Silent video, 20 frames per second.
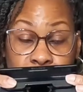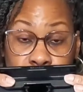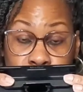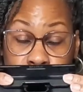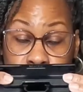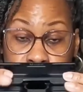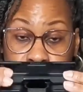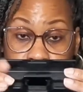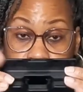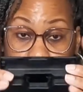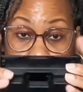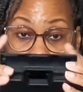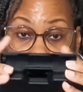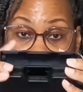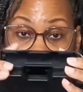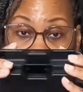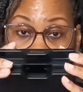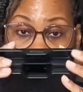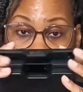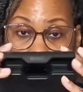for your 3rd
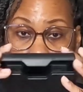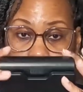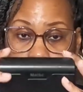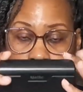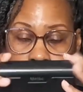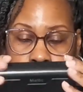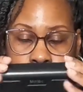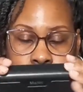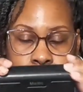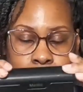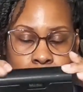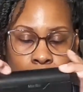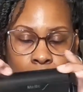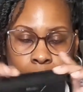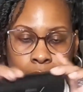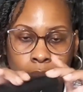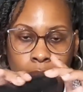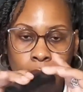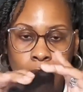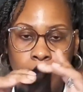battery.
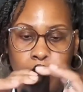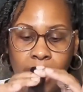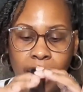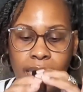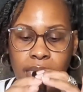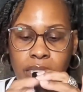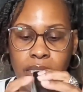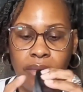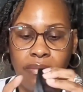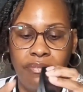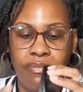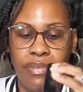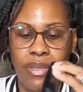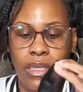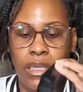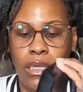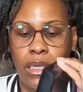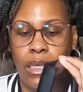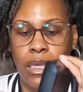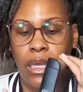Nice
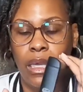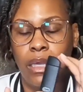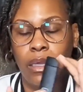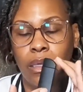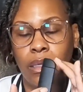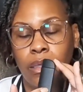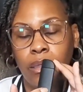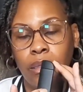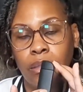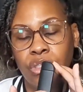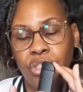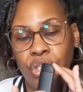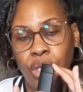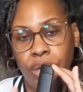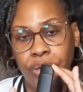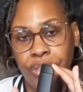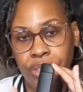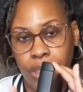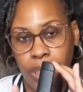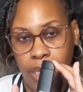convenient
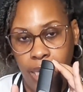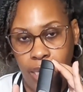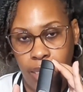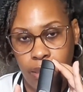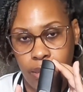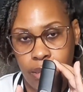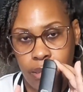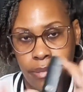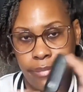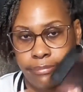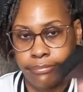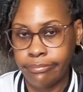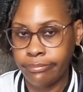charging case.